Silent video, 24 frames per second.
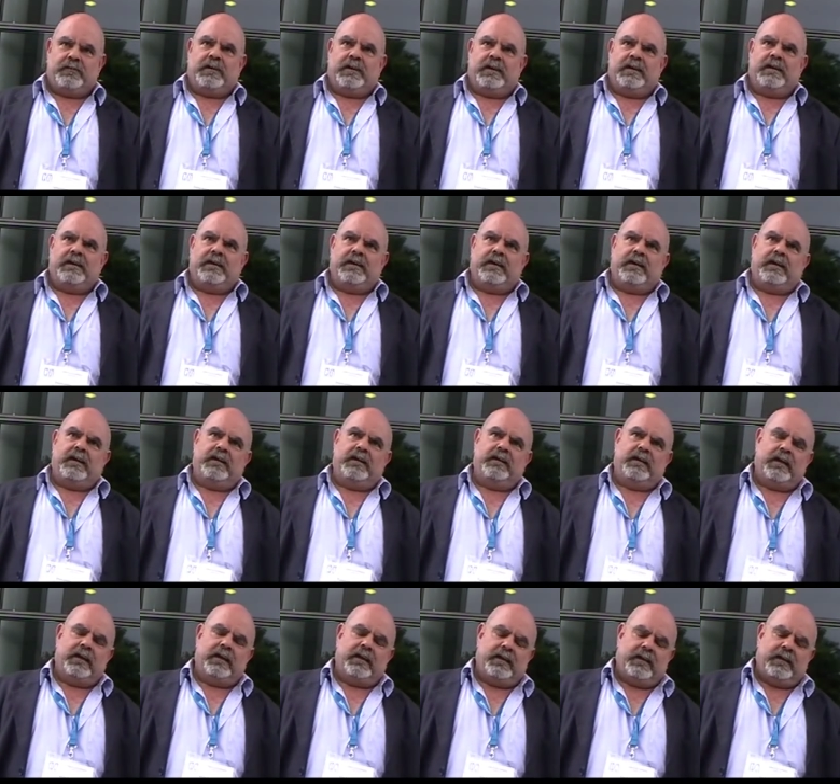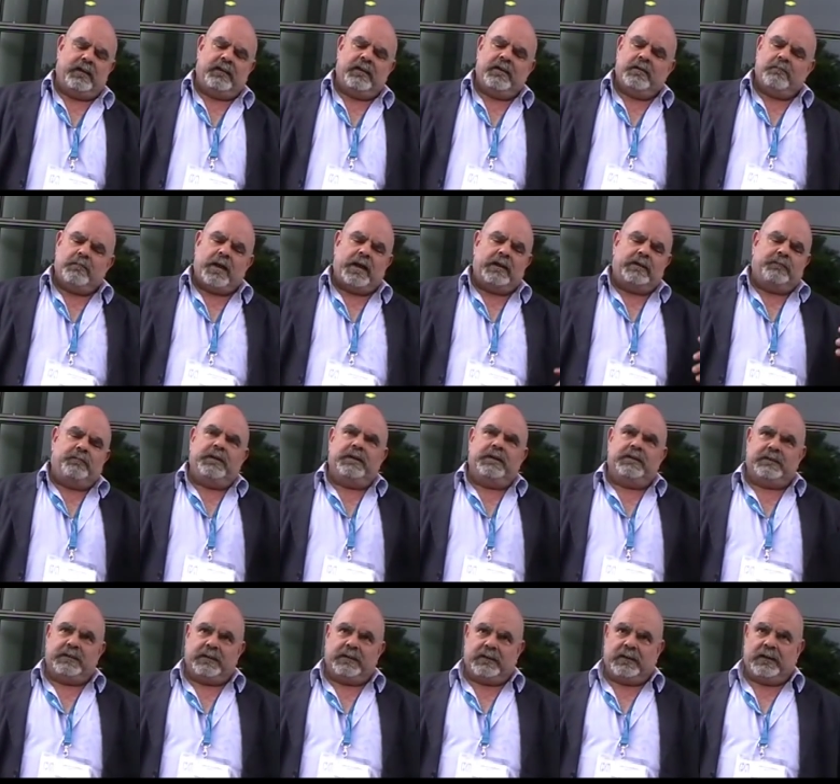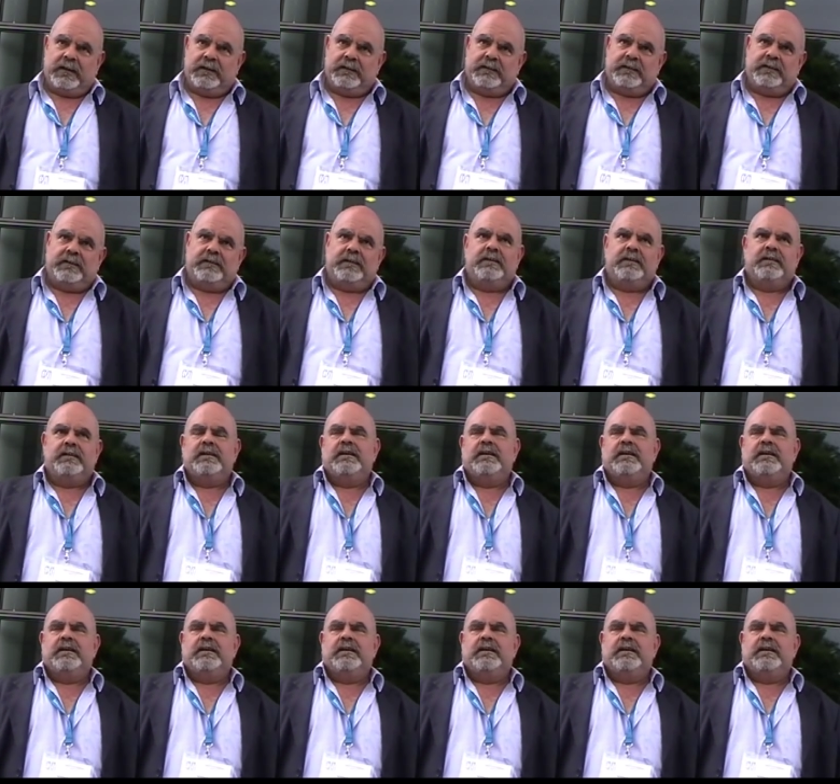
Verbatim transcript: uh, uh, might be integrated.